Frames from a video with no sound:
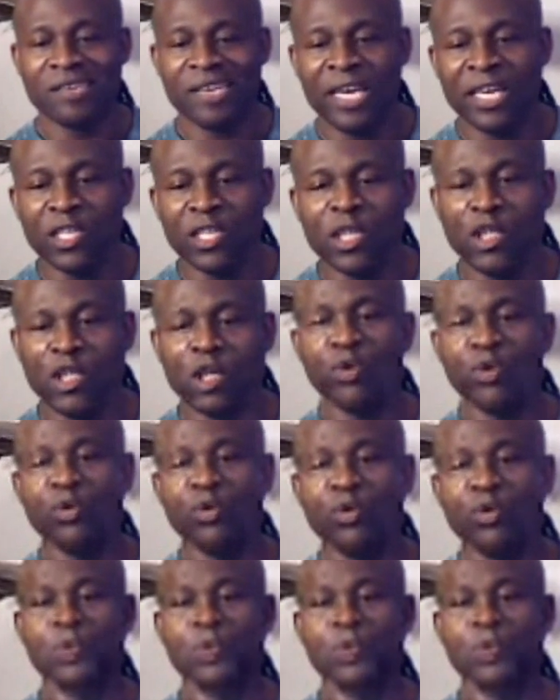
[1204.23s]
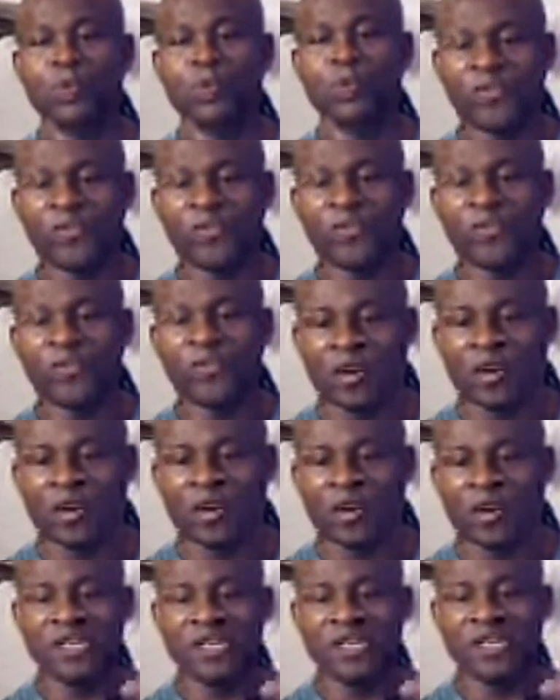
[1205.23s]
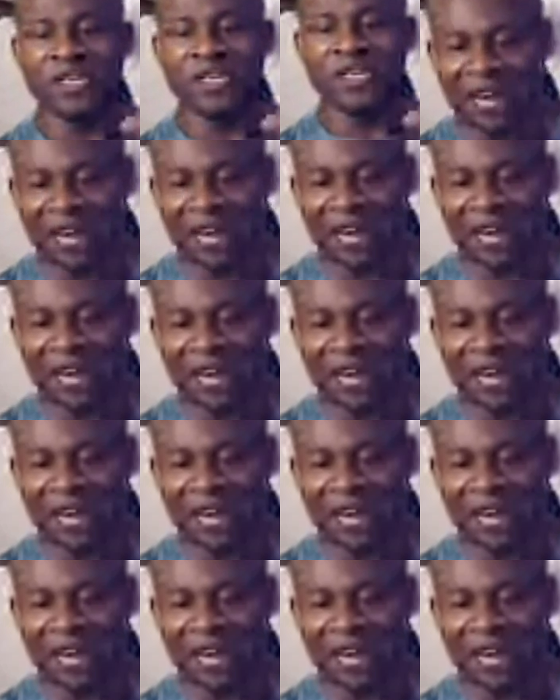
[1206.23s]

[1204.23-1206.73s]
into the economy?